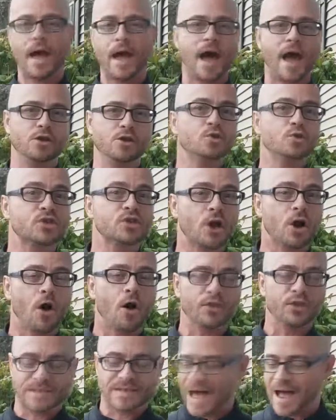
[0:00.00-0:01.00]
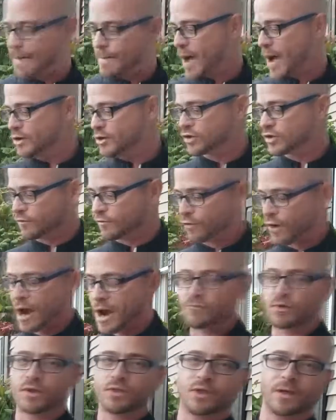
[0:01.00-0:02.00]
I use it all the time. I use it for
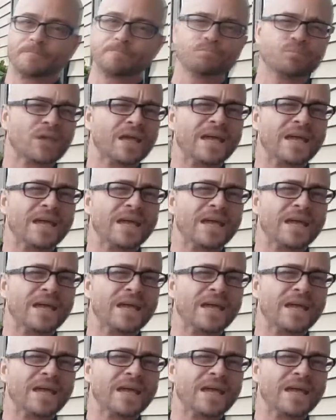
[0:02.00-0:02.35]
everything.